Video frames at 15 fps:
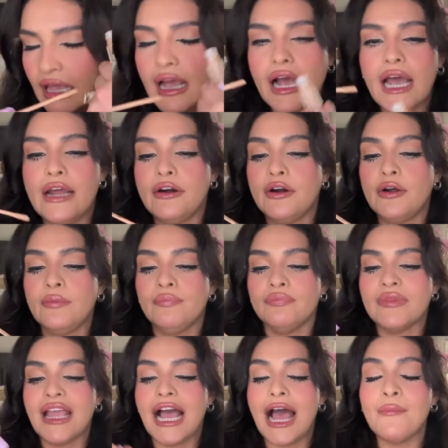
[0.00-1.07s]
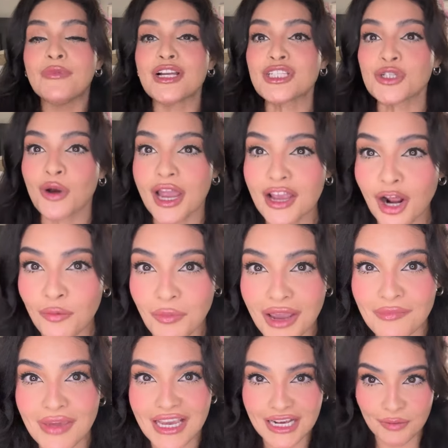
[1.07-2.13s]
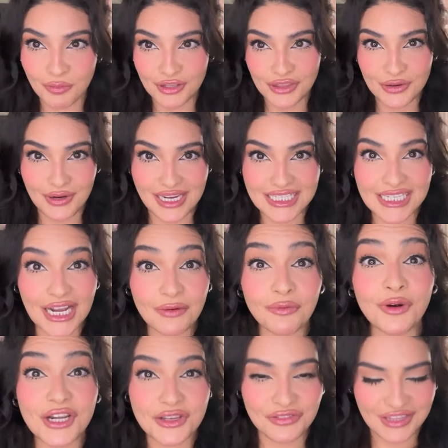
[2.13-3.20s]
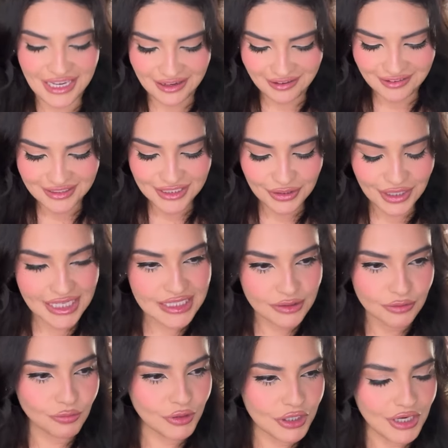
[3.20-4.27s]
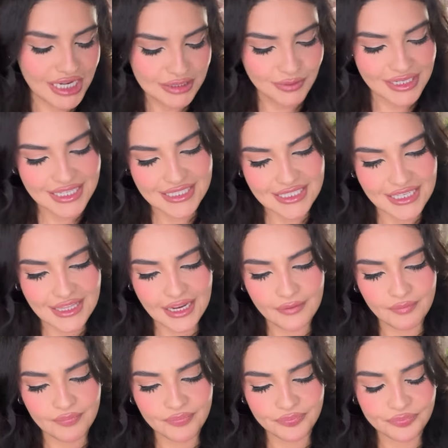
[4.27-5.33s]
I don't know. I'm gonna try on my makeup with you guys. What do you think? Would you guys want to see that?